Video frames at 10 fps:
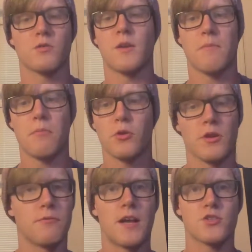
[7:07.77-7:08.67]
Some people are
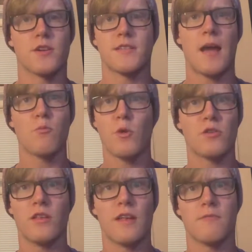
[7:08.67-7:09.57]
into flashlights. I'm
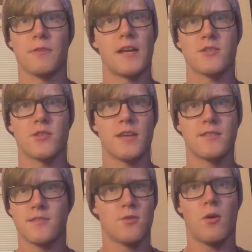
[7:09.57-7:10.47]
weirdly into
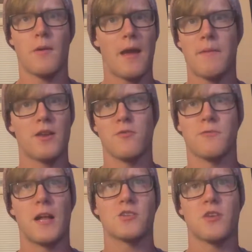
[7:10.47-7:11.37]
flashlights, so I might do
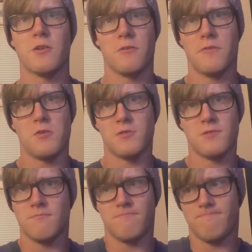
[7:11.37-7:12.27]
flashlight
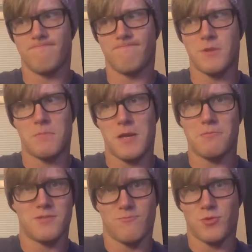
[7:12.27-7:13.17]
reviews
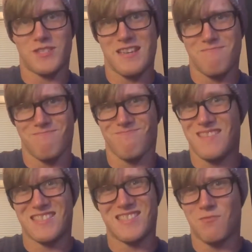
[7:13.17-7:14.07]
sometimes. We'll see.
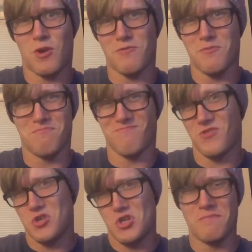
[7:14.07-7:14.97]
This is one of them
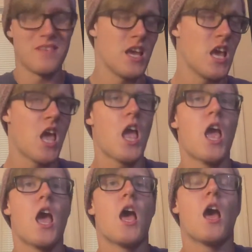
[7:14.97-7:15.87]
for sure.
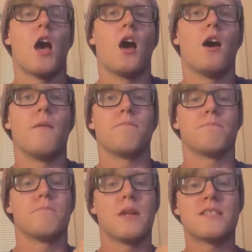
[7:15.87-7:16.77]

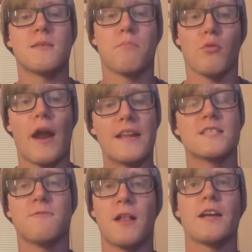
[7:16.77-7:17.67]
But it's the
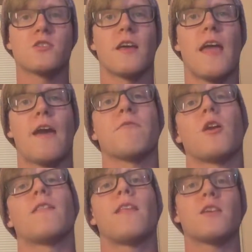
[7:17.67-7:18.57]
brightest flashlight ever,
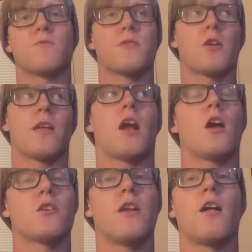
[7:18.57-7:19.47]
and they're like
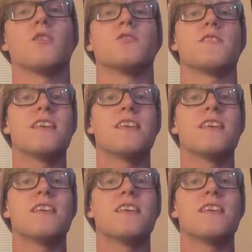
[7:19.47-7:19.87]
$100.